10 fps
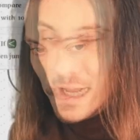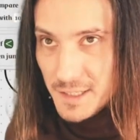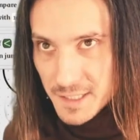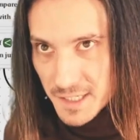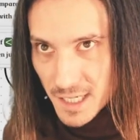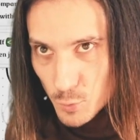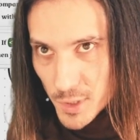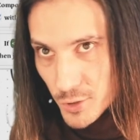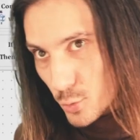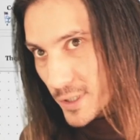and this is how we
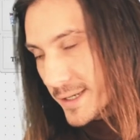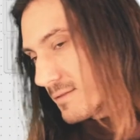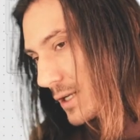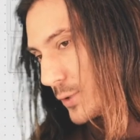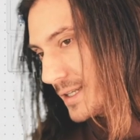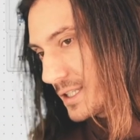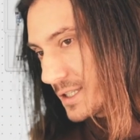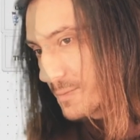should evaluate it.